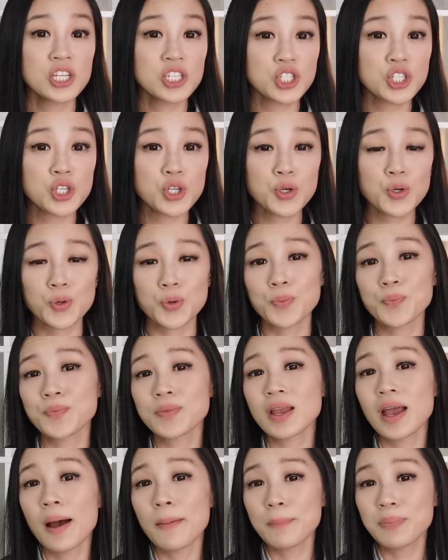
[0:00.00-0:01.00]
2.
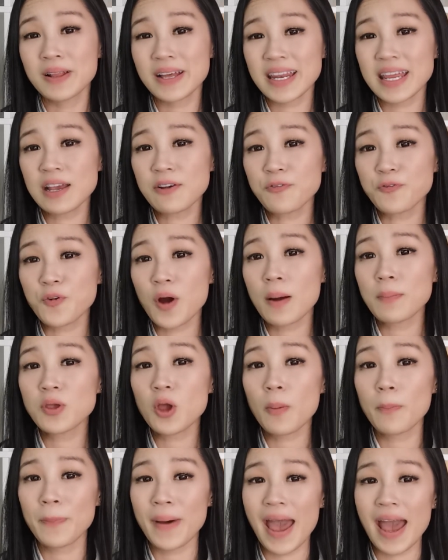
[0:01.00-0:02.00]
Bleeding from
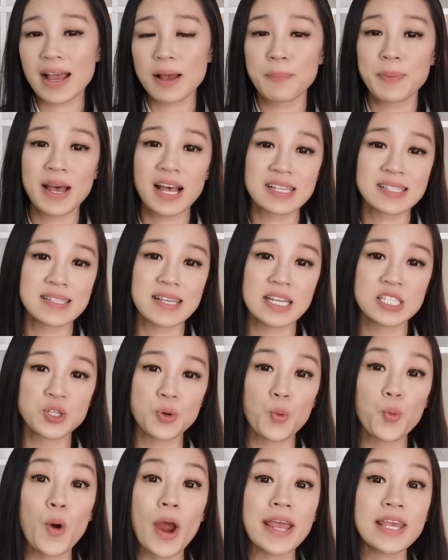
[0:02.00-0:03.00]
your back passage
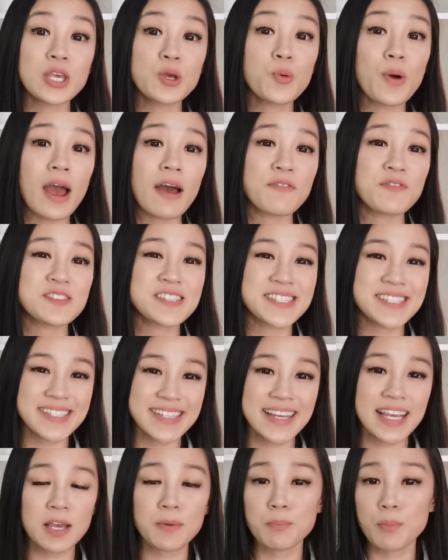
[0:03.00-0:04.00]
where you have
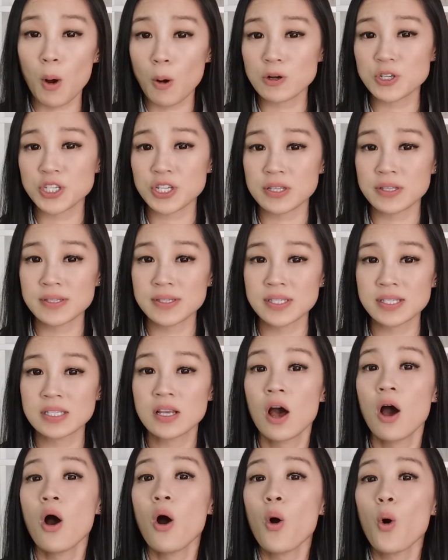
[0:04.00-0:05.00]
sticky motions
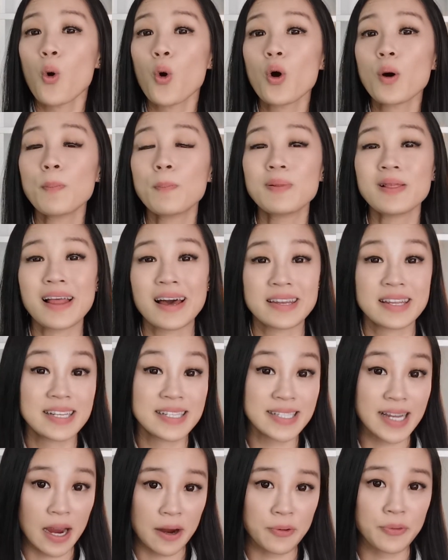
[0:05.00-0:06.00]
or bloody
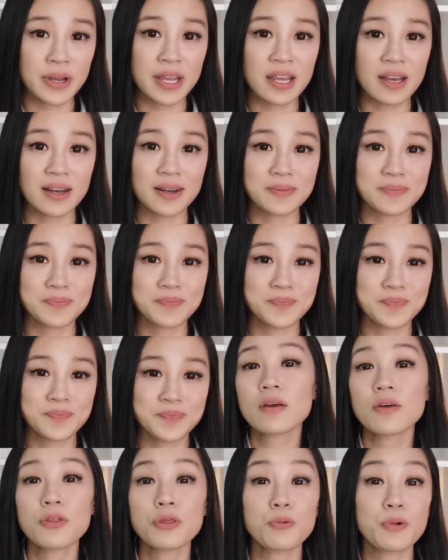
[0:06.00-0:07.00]
diarrhea.
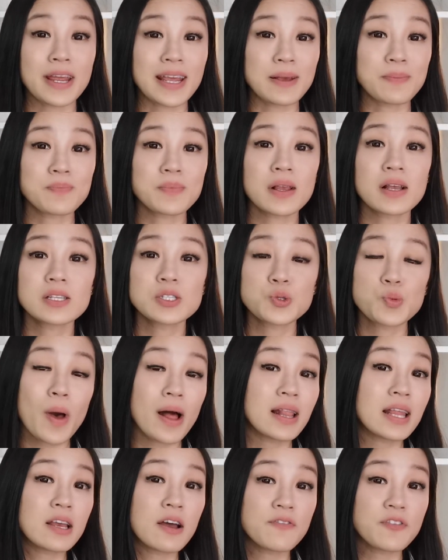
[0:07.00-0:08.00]
3.
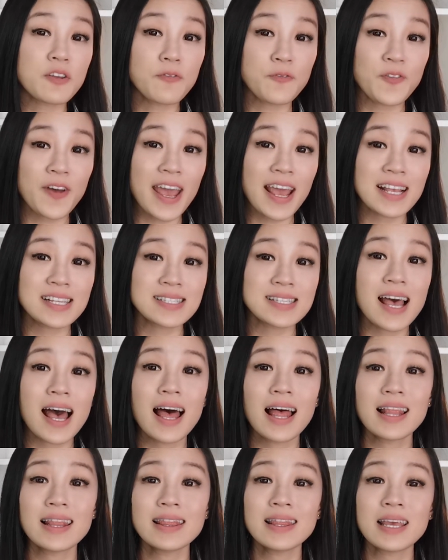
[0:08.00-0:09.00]
Swelling of the face,
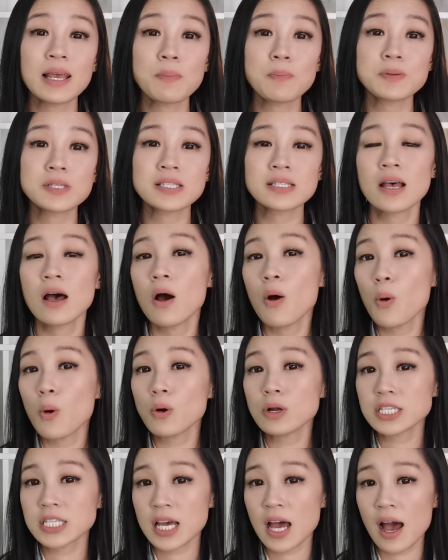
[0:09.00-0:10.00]
lips,
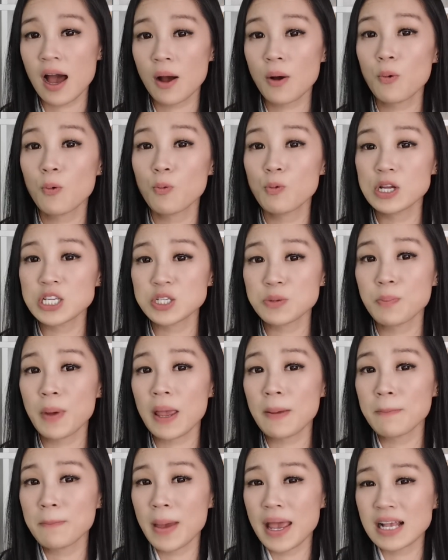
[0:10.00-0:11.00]
or tongue, which
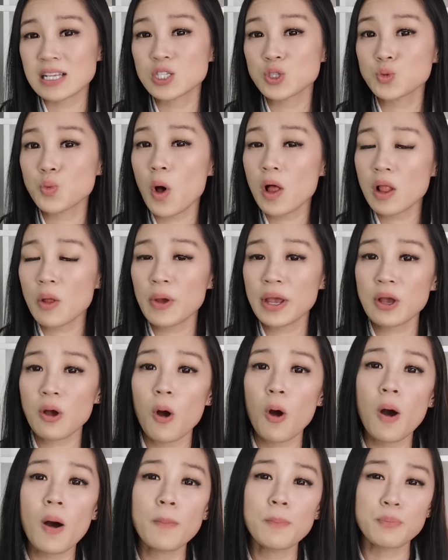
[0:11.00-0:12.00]
may make swallowing
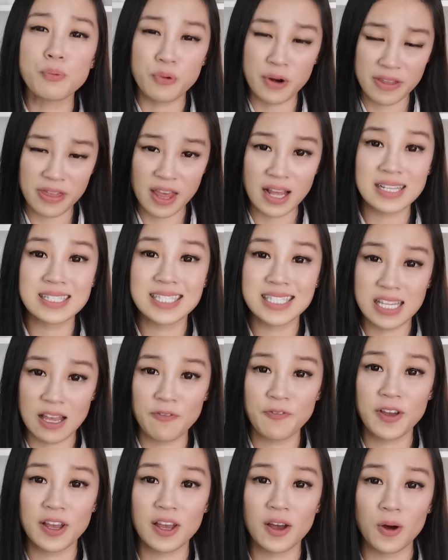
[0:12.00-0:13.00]
or breathing
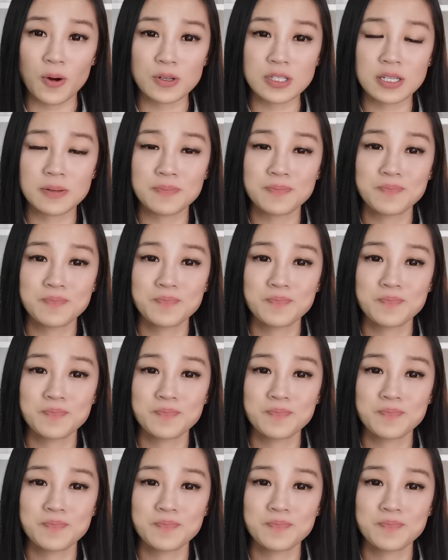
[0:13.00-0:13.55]
difficult.